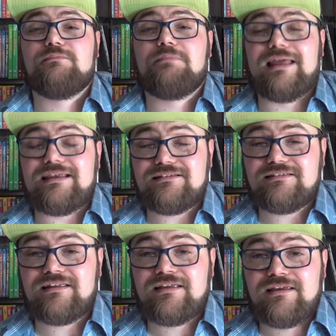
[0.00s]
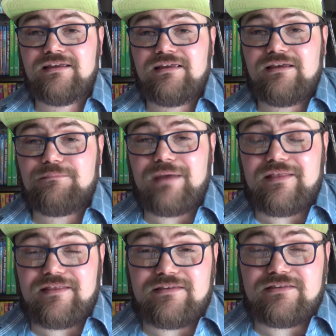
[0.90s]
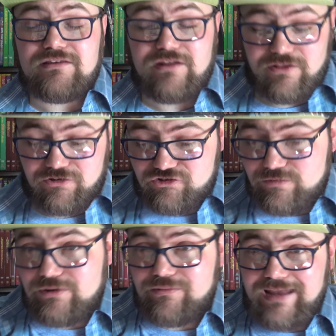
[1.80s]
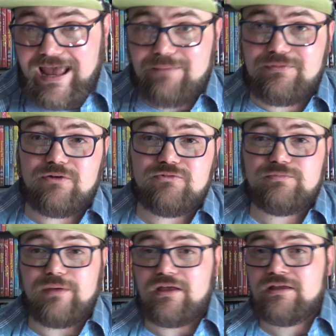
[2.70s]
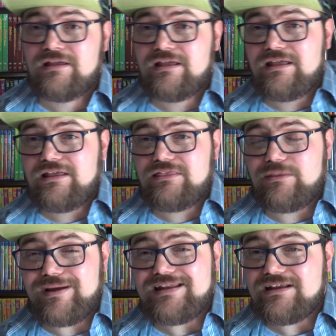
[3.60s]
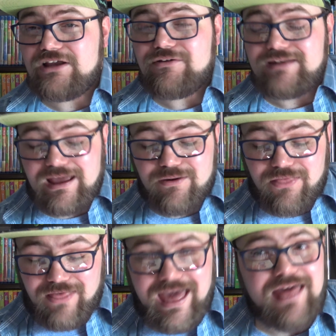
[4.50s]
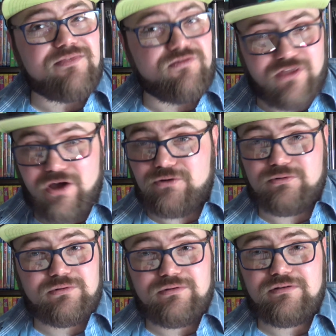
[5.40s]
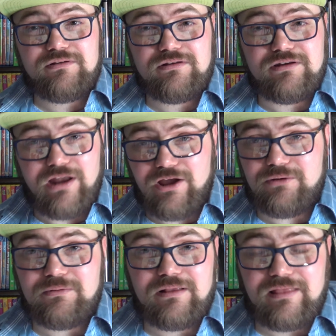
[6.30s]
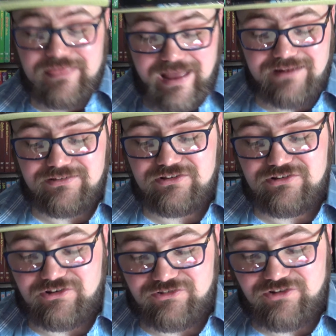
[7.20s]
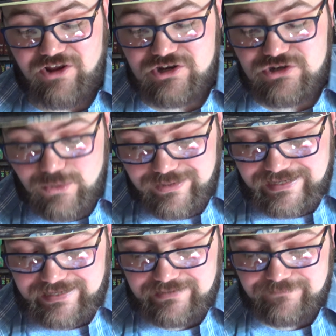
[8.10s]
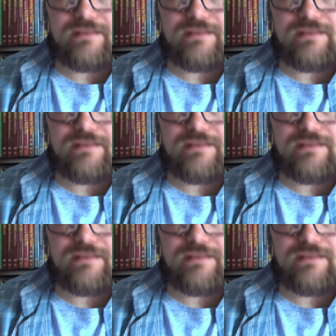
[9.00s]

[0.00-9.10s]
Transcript: placed, better than those stupid little cap holes. But the way they go now with that, no. No, that's just annoying.